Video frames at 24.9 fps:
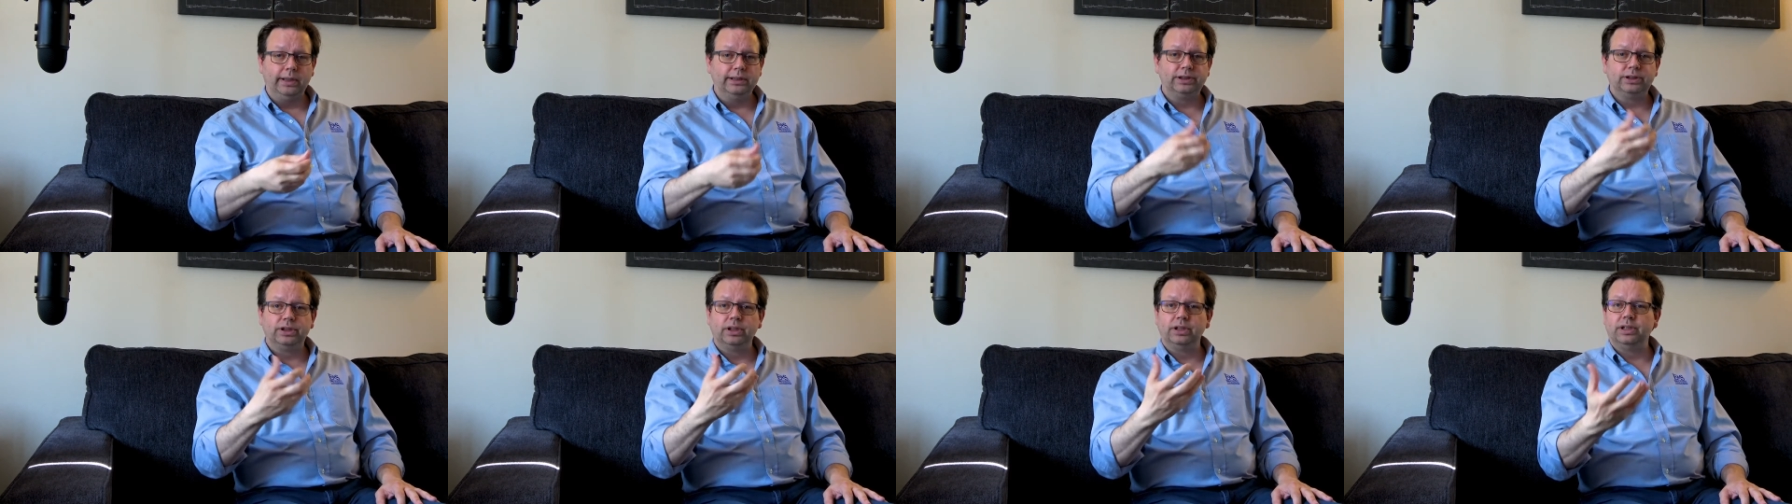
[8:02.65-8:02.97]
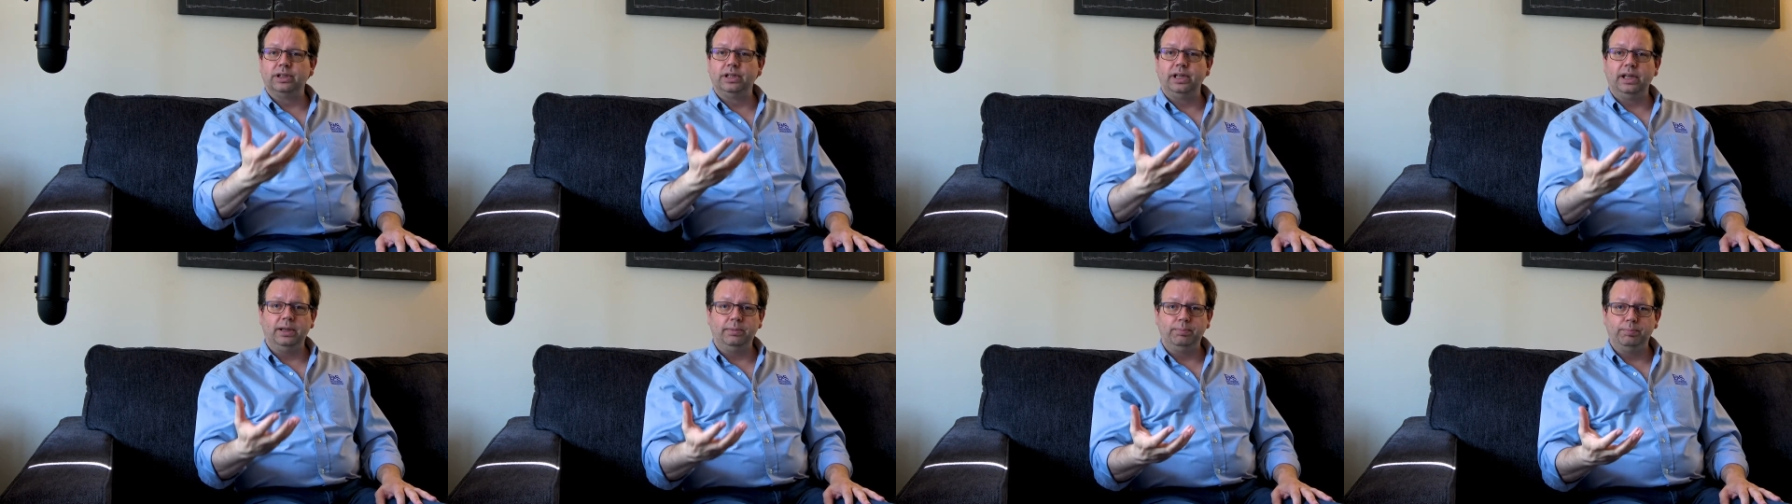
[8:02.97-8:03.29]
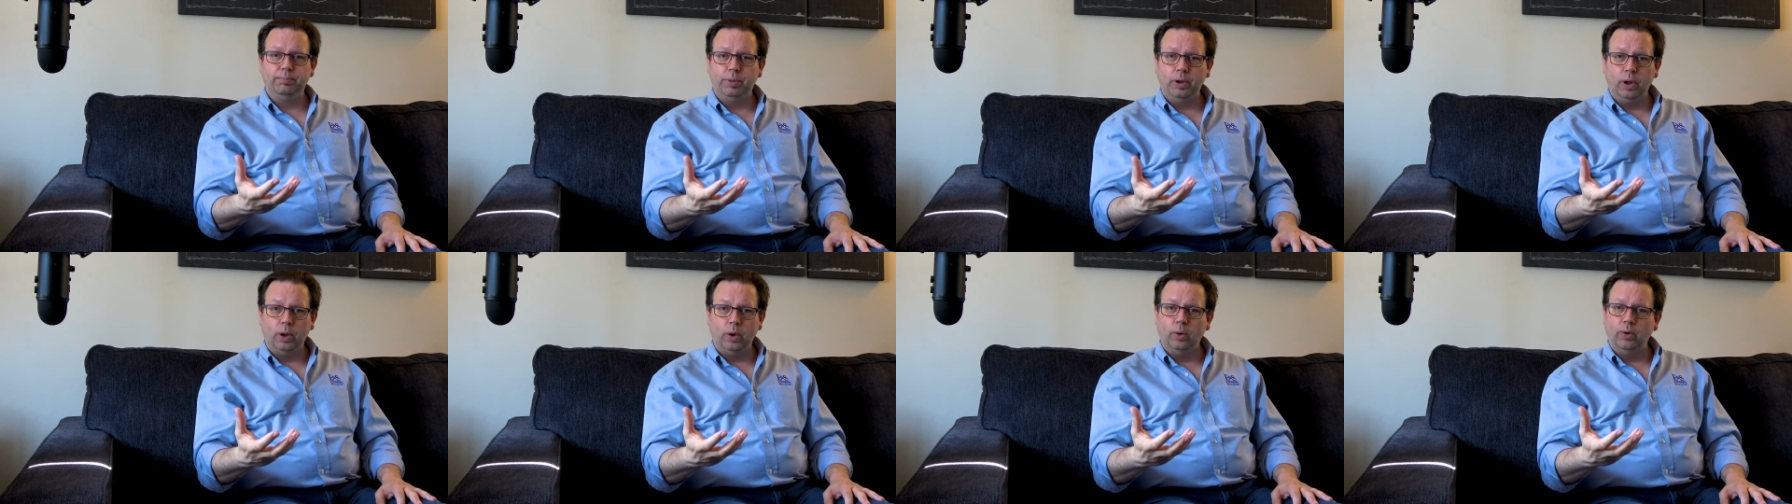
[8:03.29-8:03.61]
It's going to take
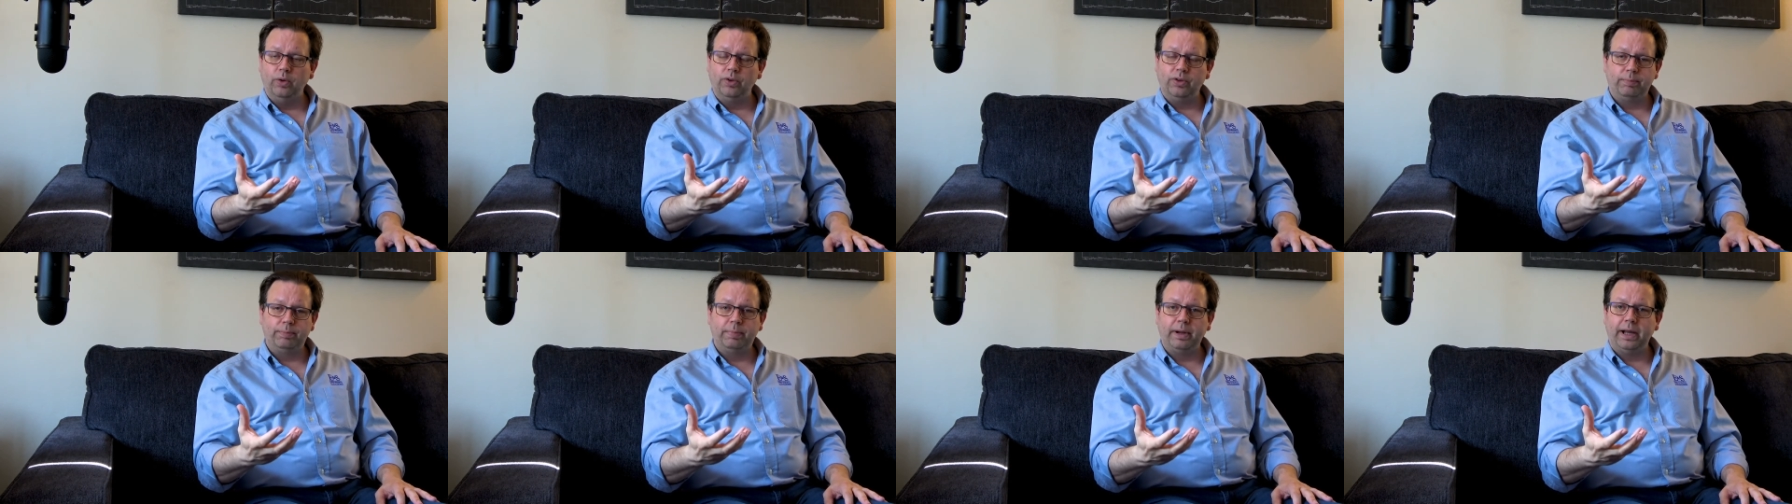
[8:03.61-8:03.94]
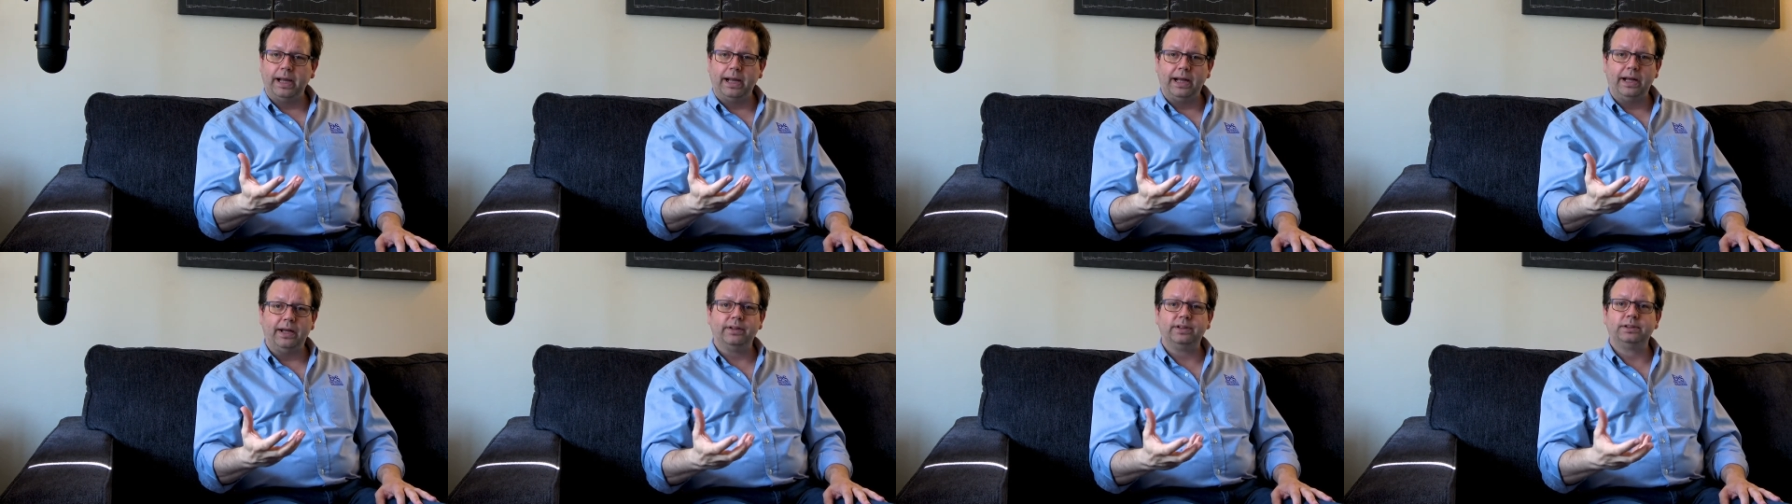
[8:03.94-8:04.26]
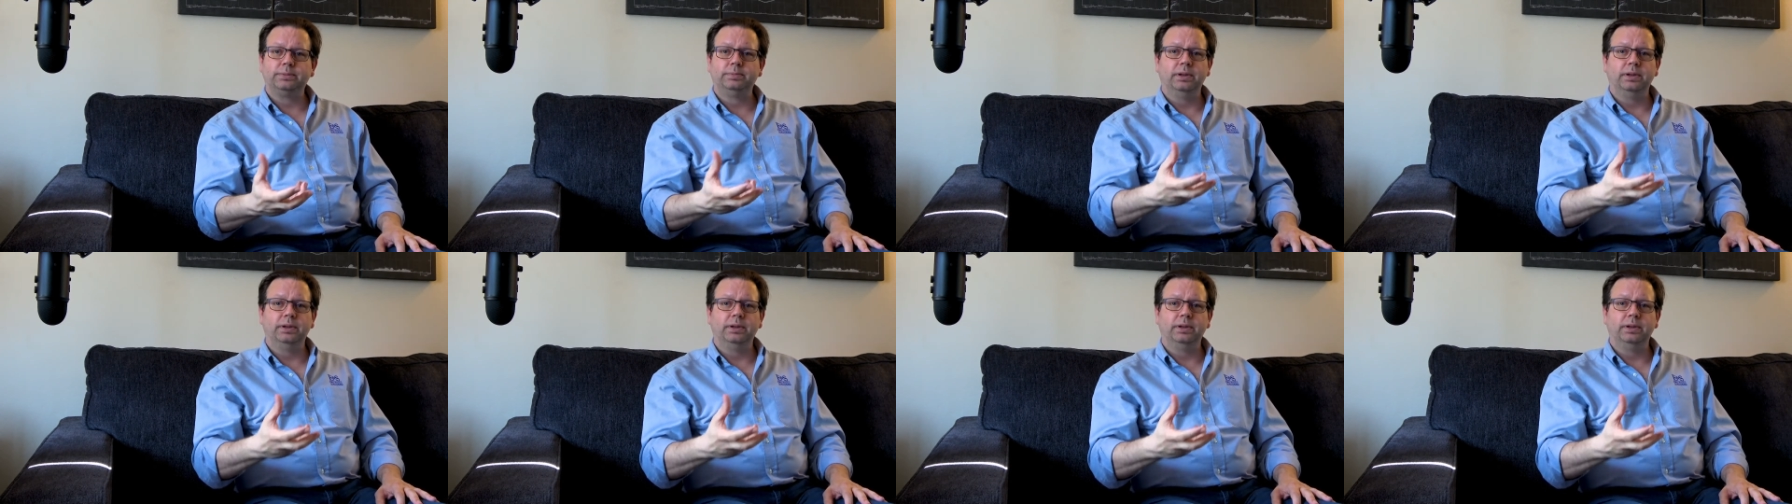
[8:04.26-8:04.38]
both paths,